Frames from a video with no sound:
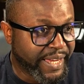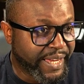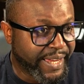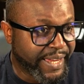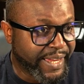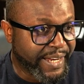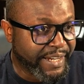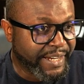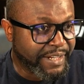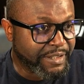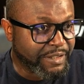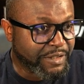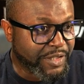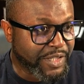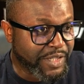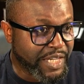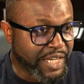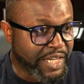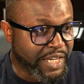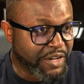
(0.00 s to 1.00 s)
And you
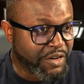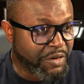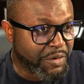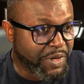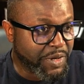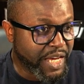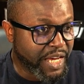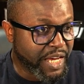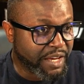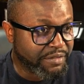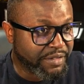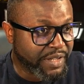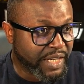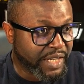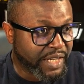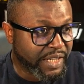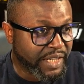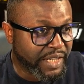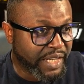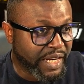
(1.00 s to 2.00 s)
see here we have
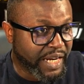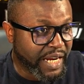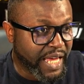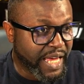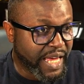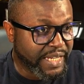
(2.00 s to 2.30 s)
an